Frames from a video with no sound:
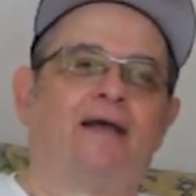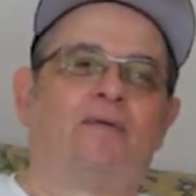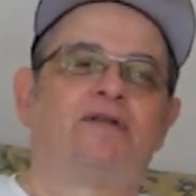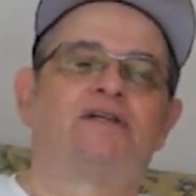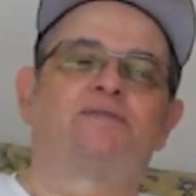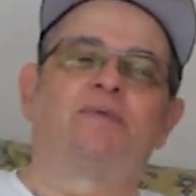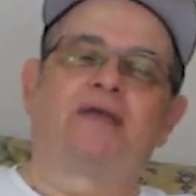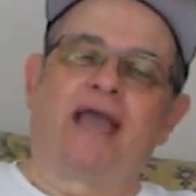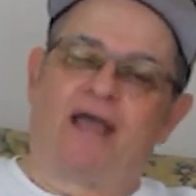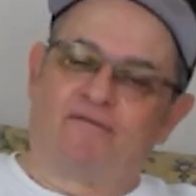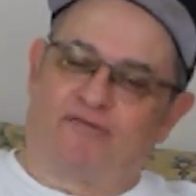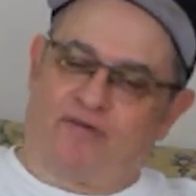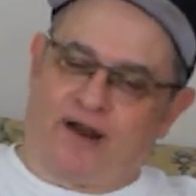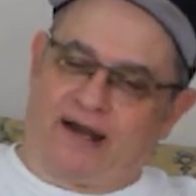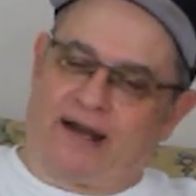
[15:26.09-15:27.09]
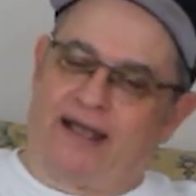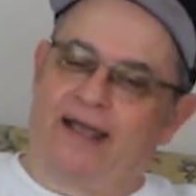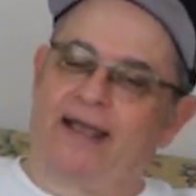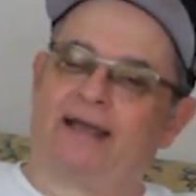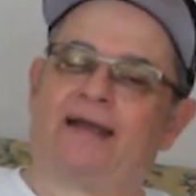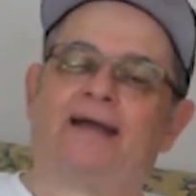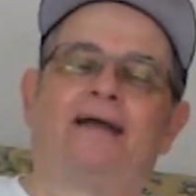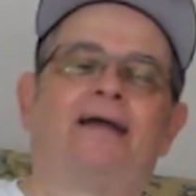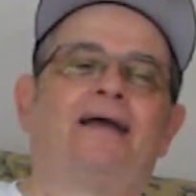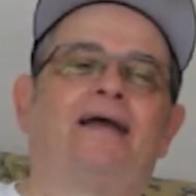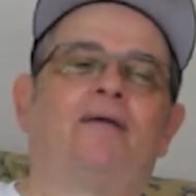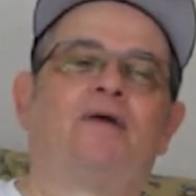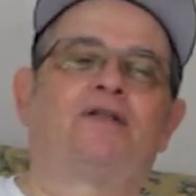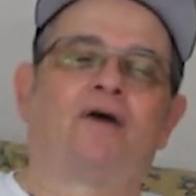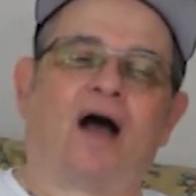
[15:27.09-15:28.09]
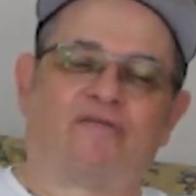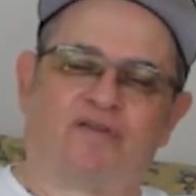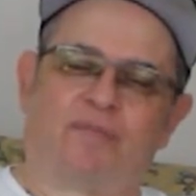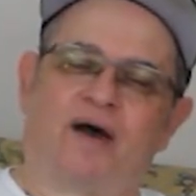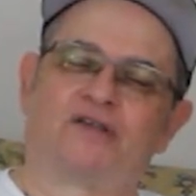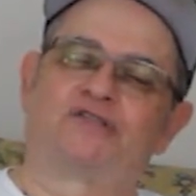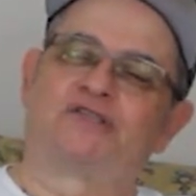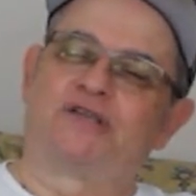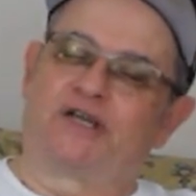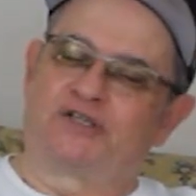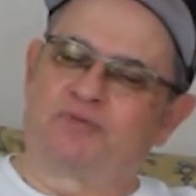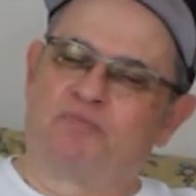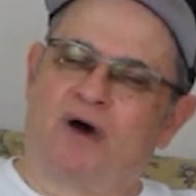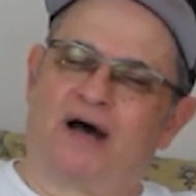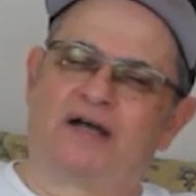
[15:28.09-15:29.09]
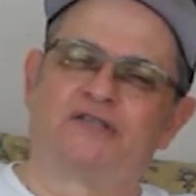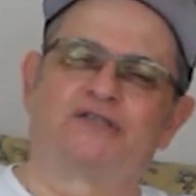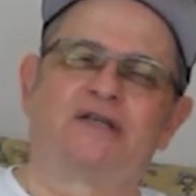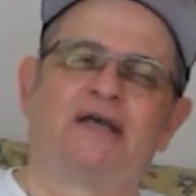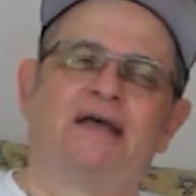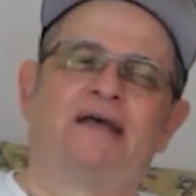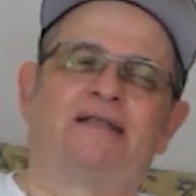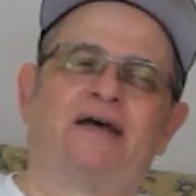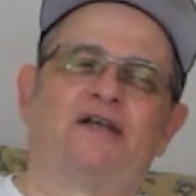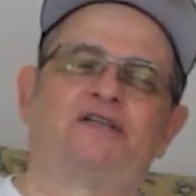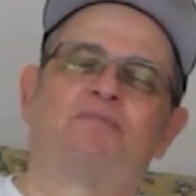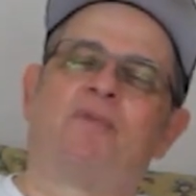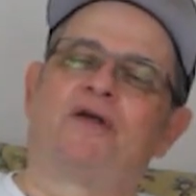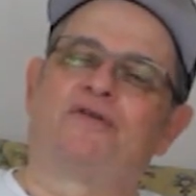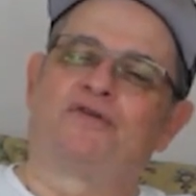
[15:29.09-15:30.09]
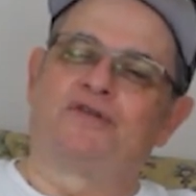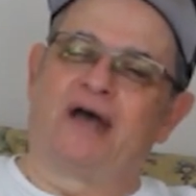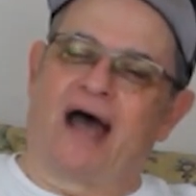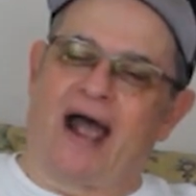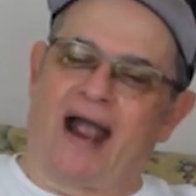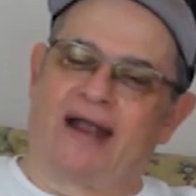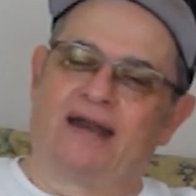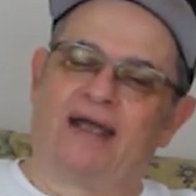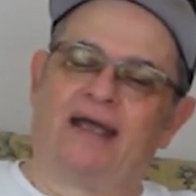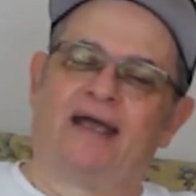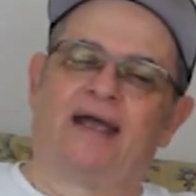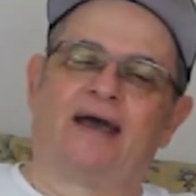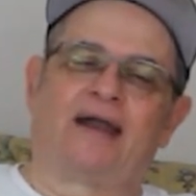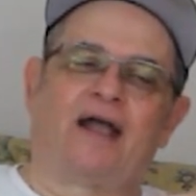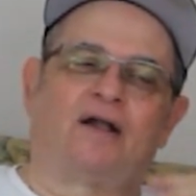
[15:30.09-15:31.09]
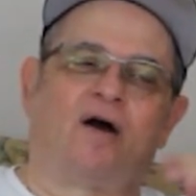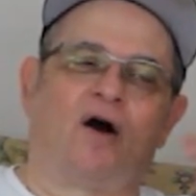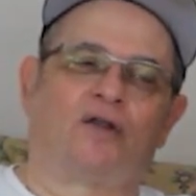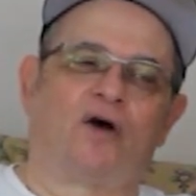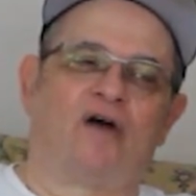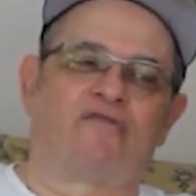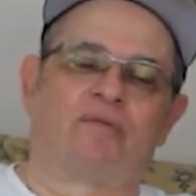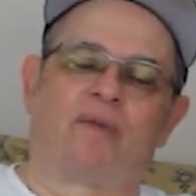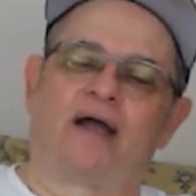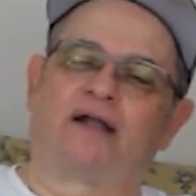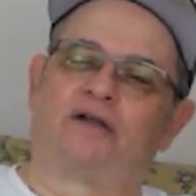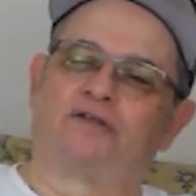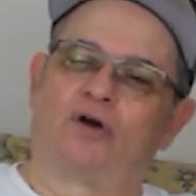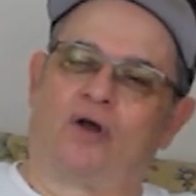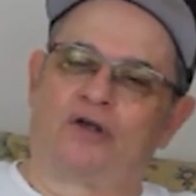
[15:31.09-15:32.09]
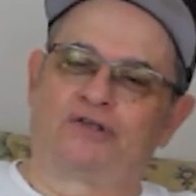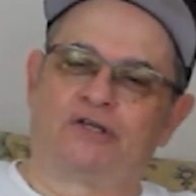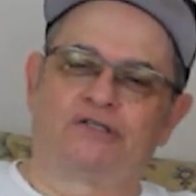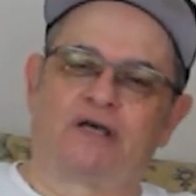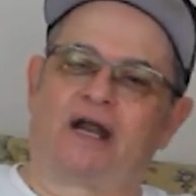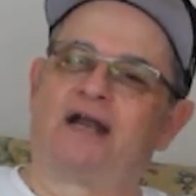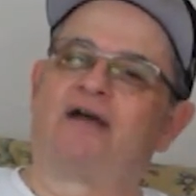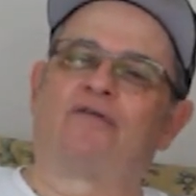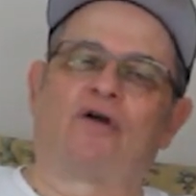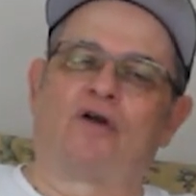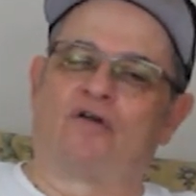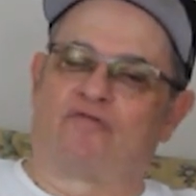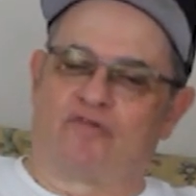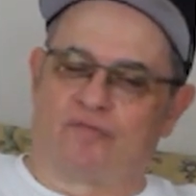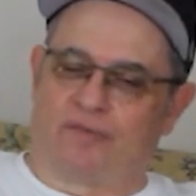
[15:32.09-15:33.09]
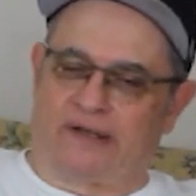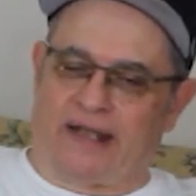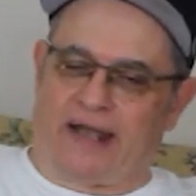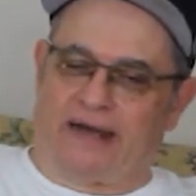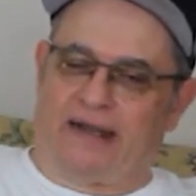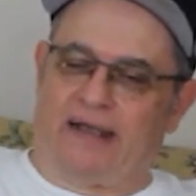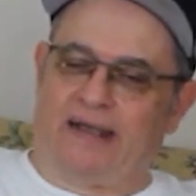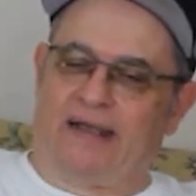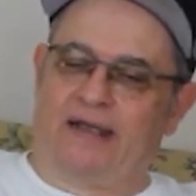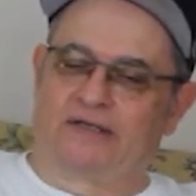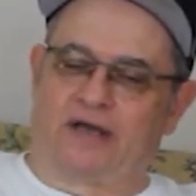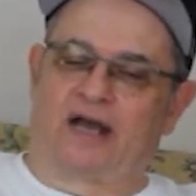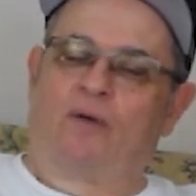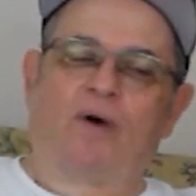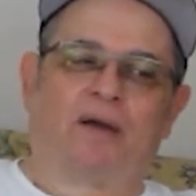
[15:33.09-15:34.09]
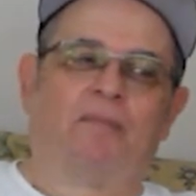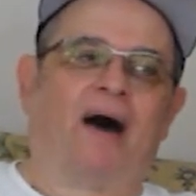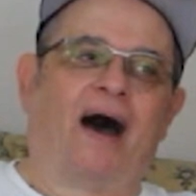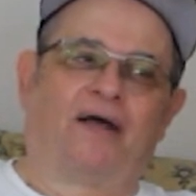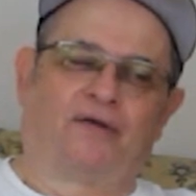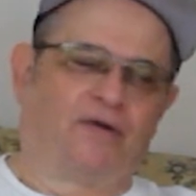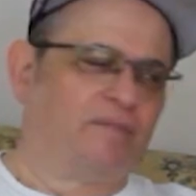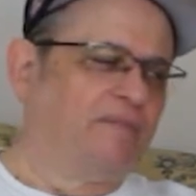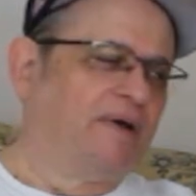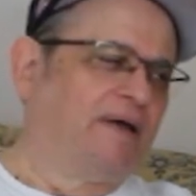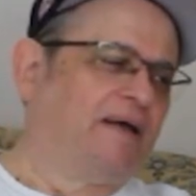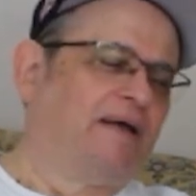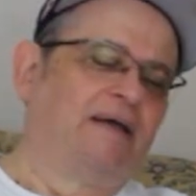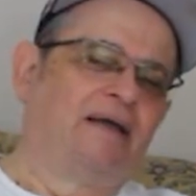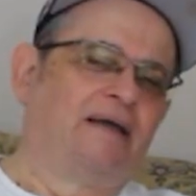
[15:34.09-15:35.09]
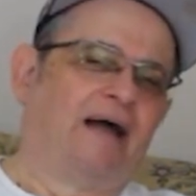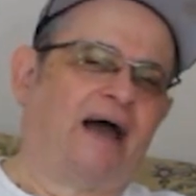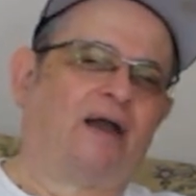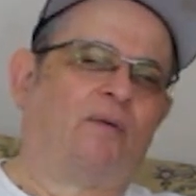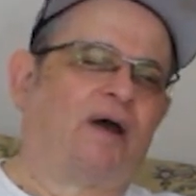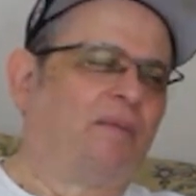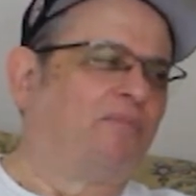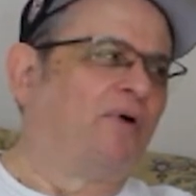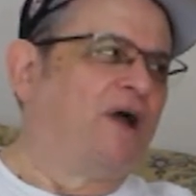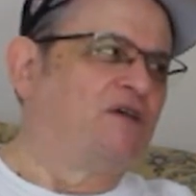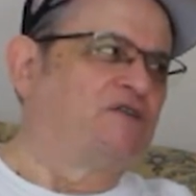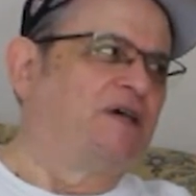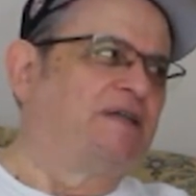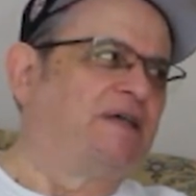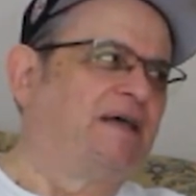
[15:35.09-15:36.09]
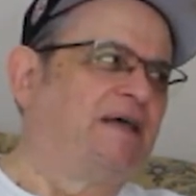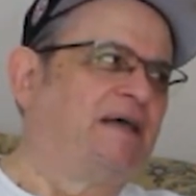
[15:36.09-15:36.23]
And we just became friendly. We talked for about 6 months. Then his mother died, and I called off for my condolences, and I never heard from him again. So I don't want to bother him. I don't want to press it.